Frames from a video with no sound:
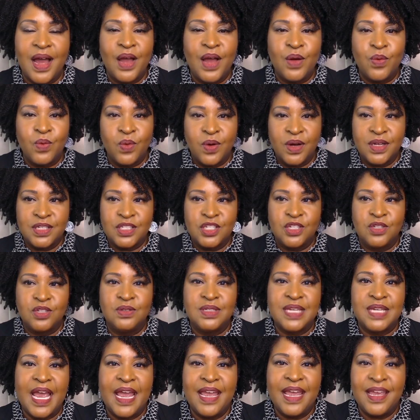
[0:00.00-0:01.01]
I want to
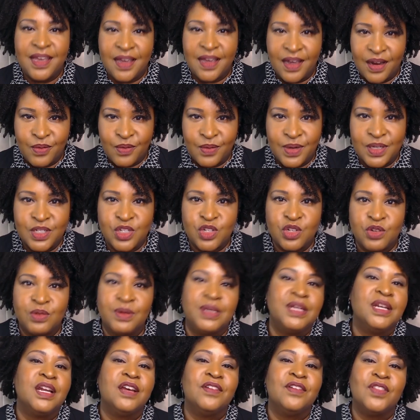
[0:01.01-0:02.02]
take a
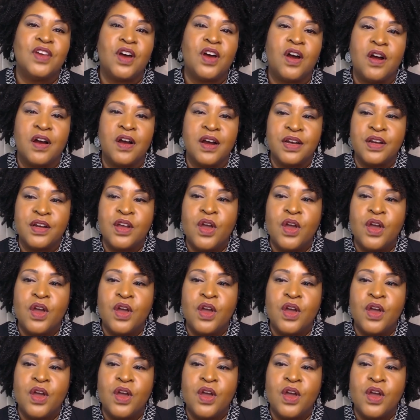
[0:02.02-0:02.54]
retreat of the heart.